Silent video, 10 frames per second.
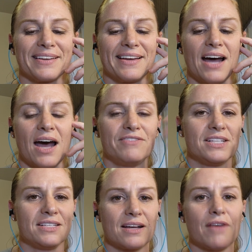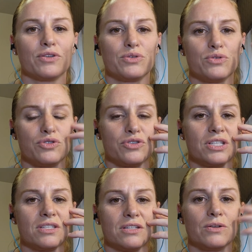I've discovered through
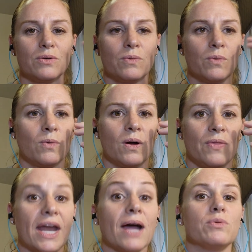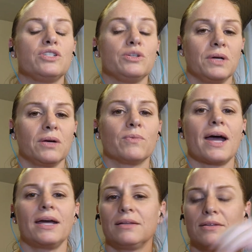jiu-jitsu that I was doing
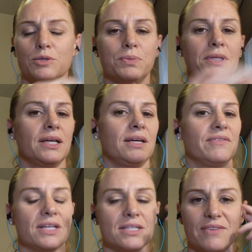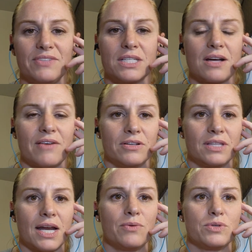right. There's plenty of things I've discovered
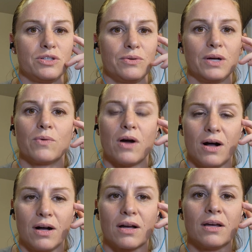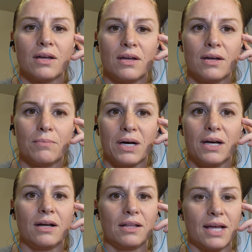that I was doing wrong.
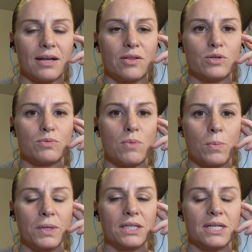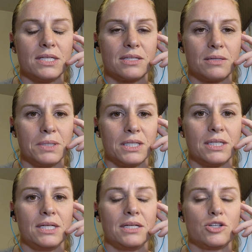But a lot of those mobility,
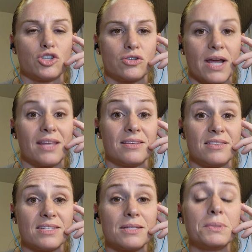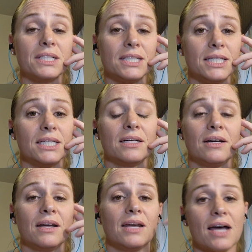stability, strength and stability,
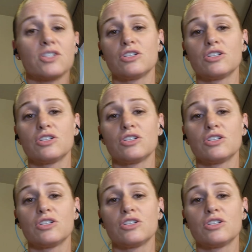not just